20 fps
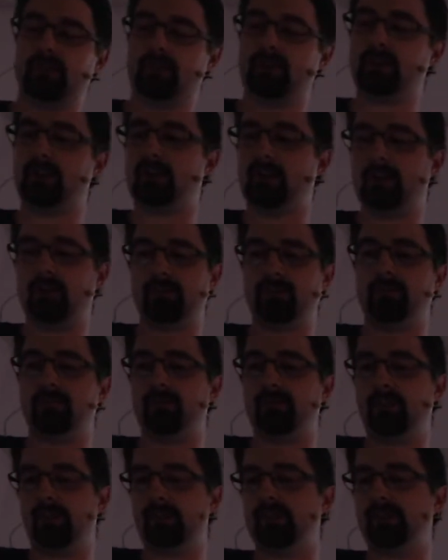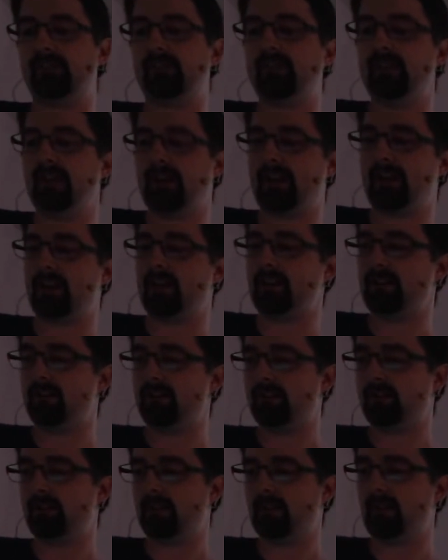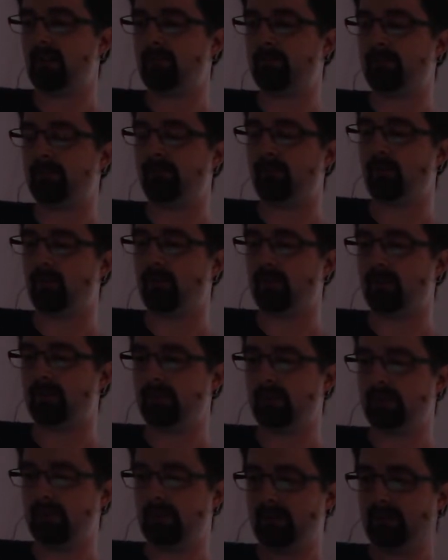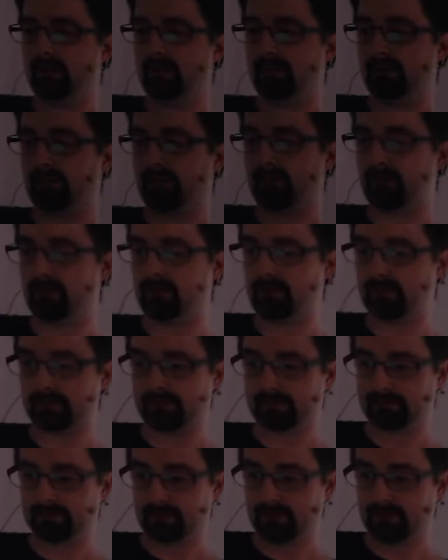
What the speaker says: with the CLI before. So